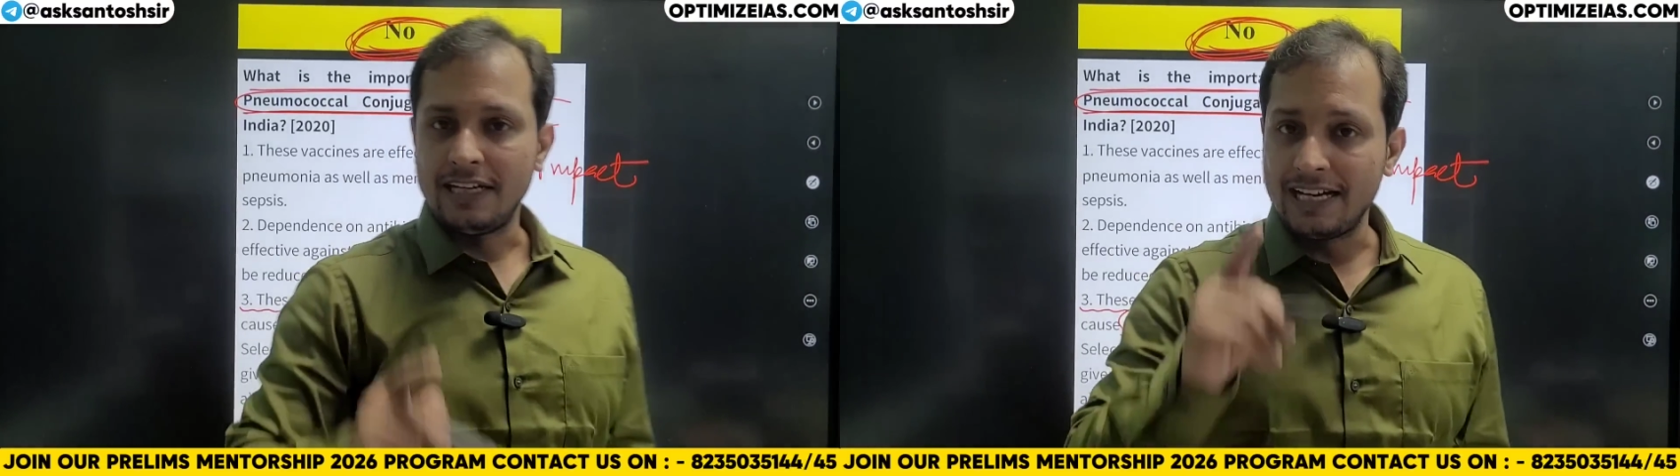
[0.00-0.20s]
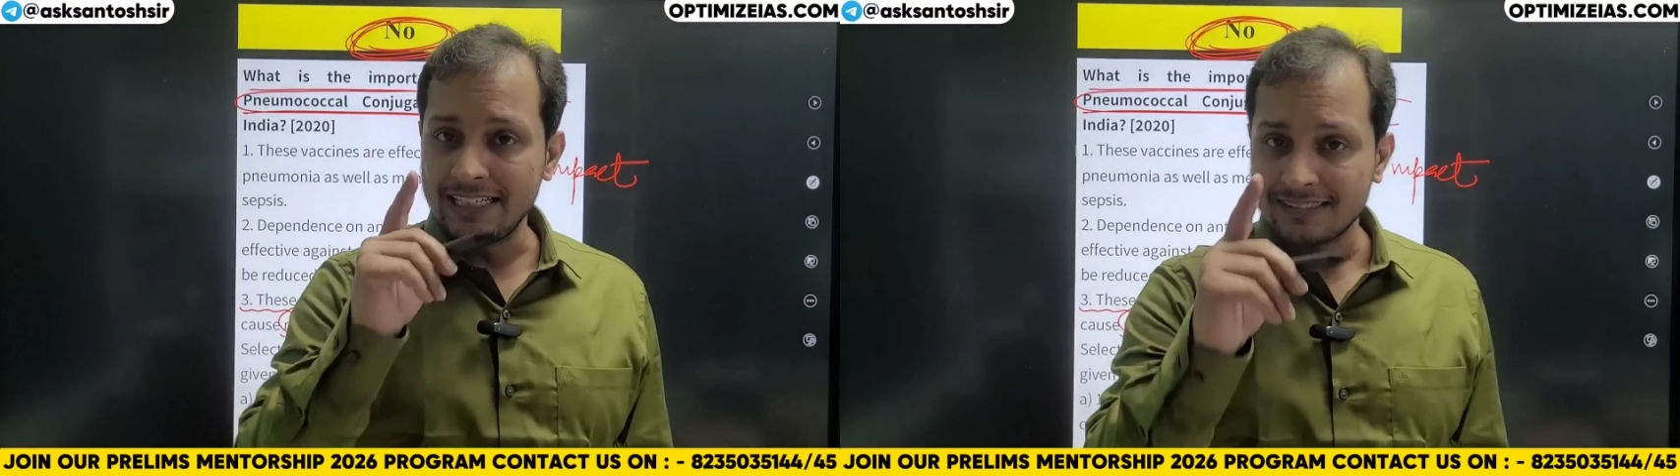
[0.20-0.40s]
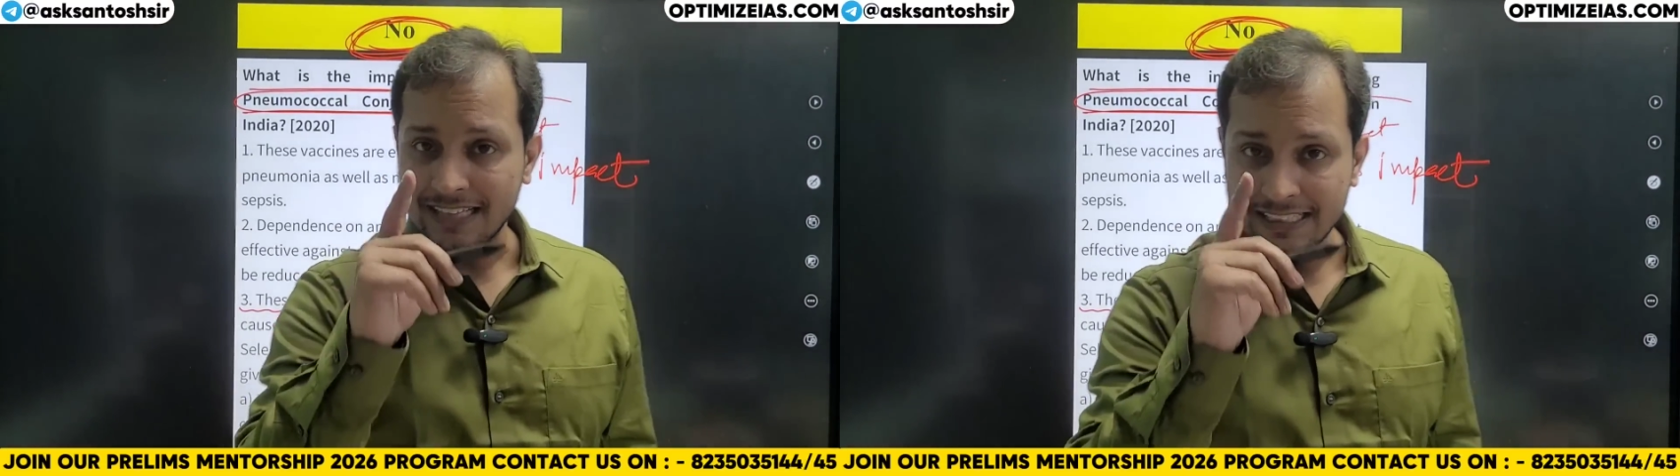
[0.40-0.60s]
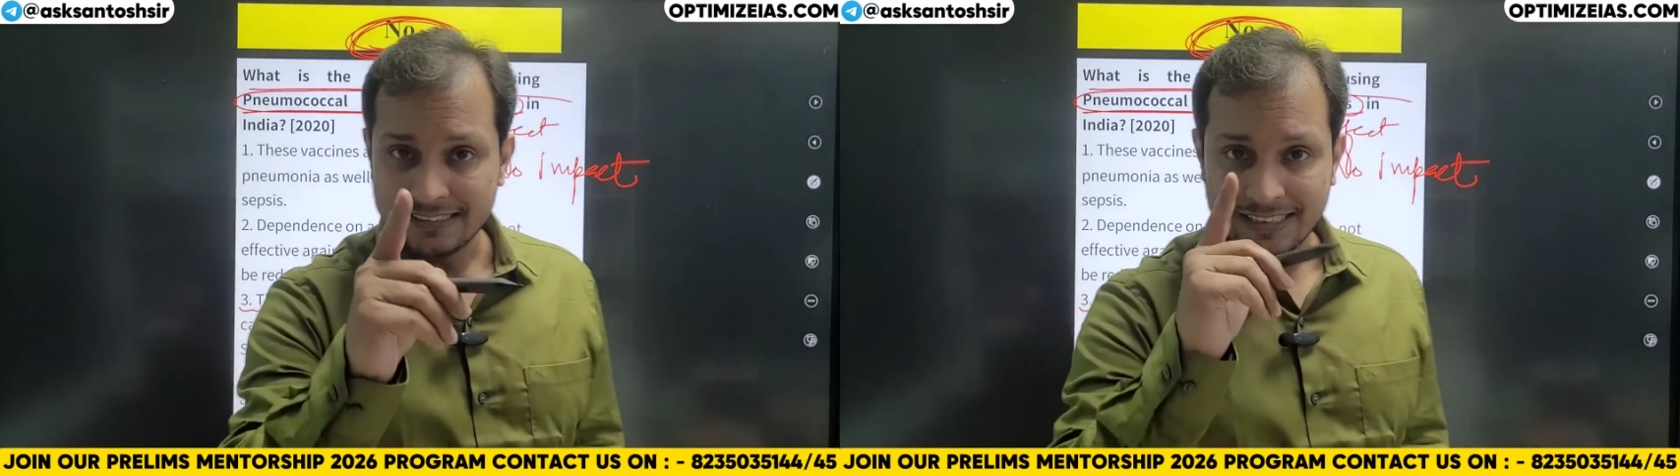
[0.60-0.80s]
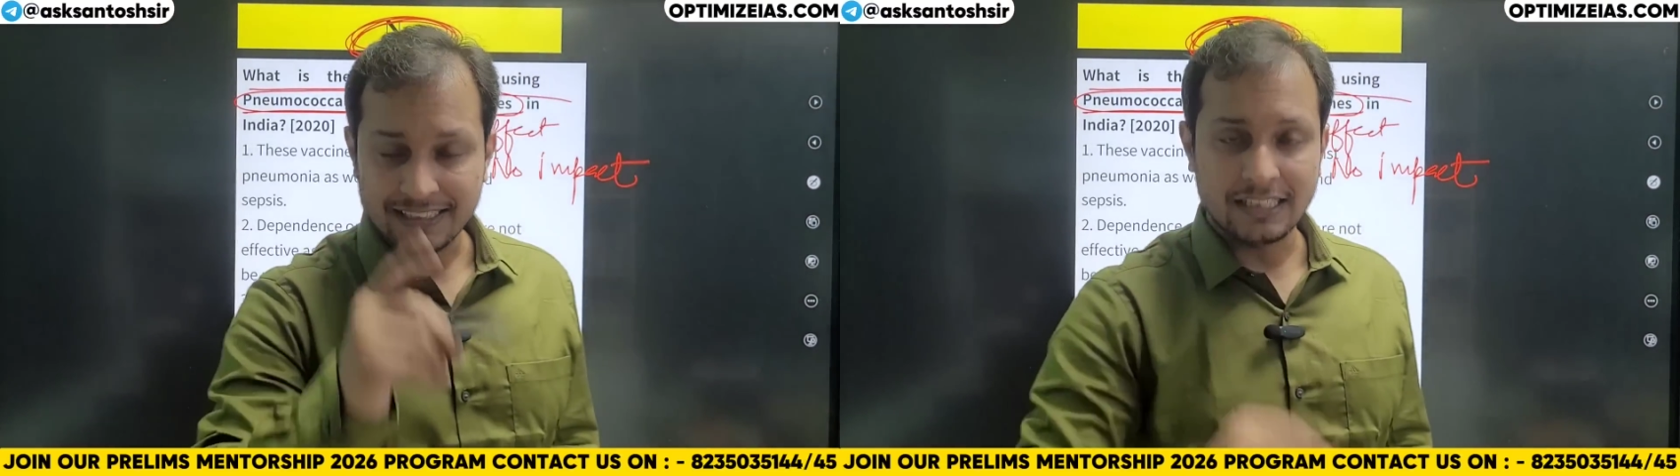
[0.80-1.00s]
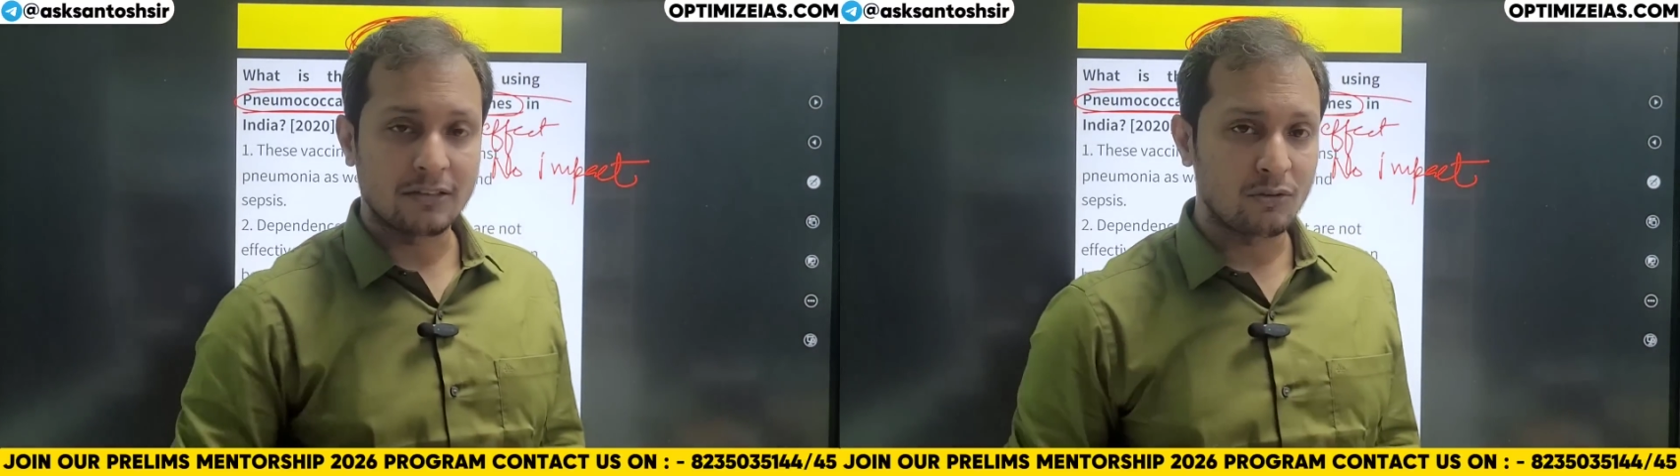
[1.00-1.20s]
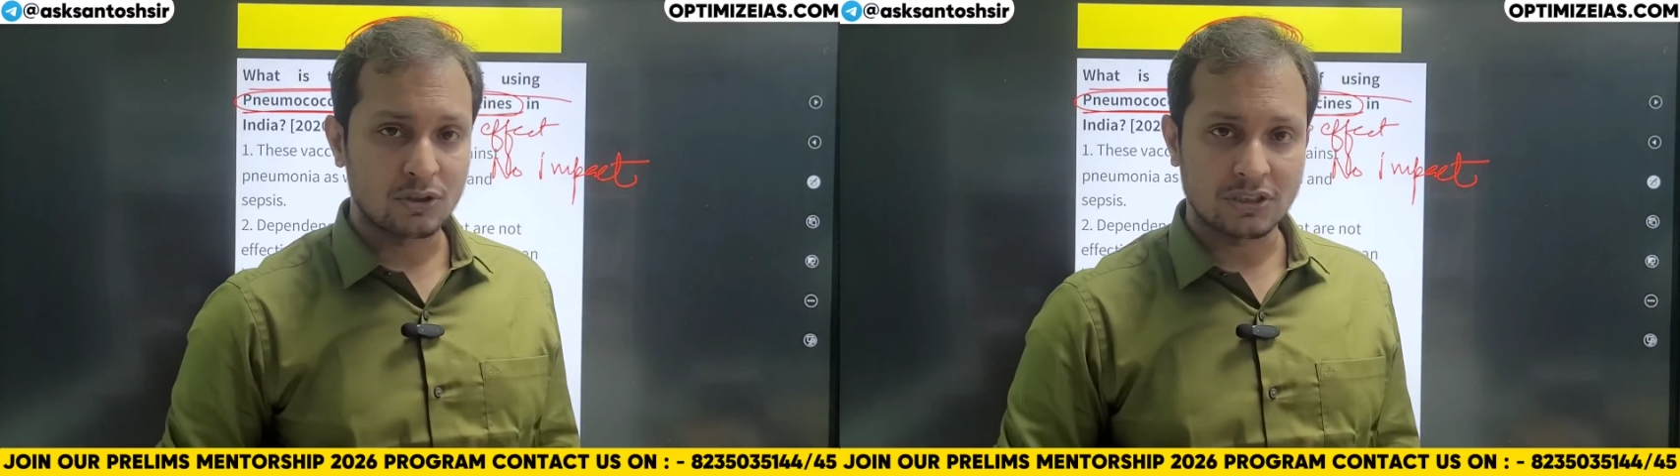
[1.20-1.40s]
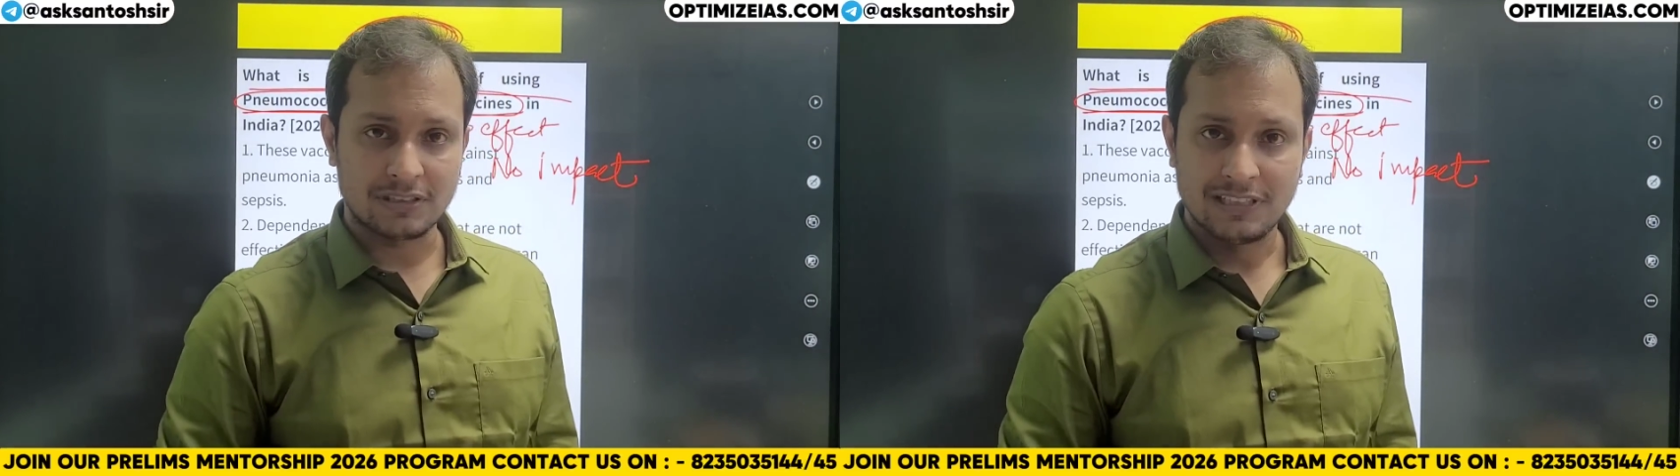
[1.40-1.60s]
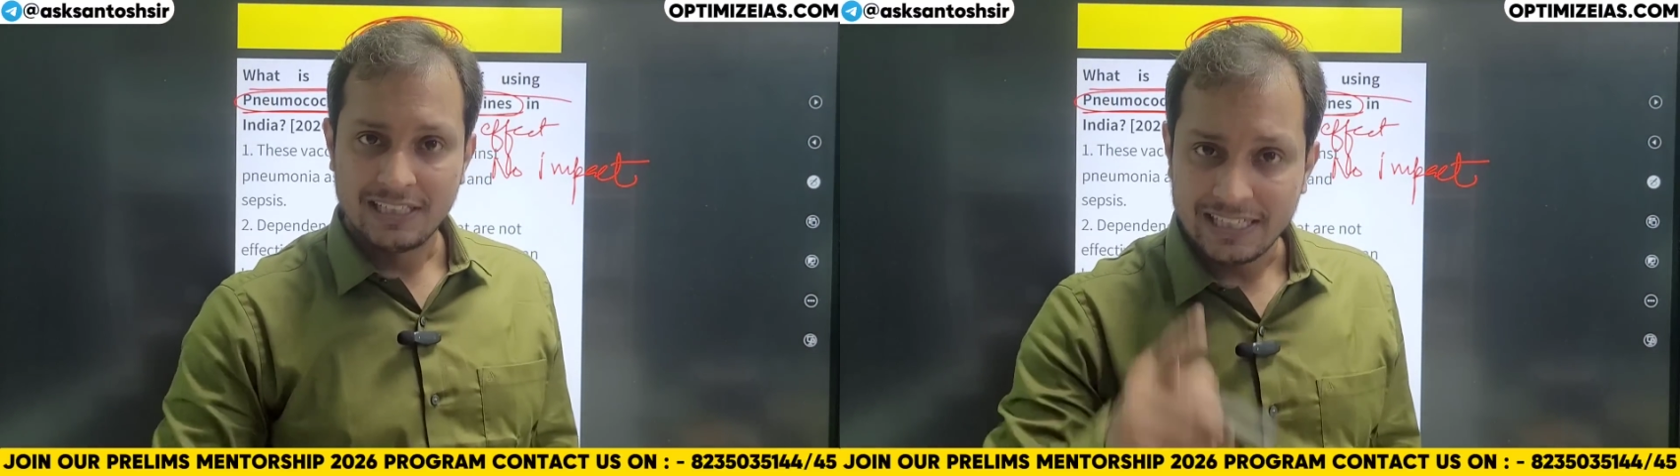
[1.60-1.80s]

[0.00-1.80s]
Any science and tech question,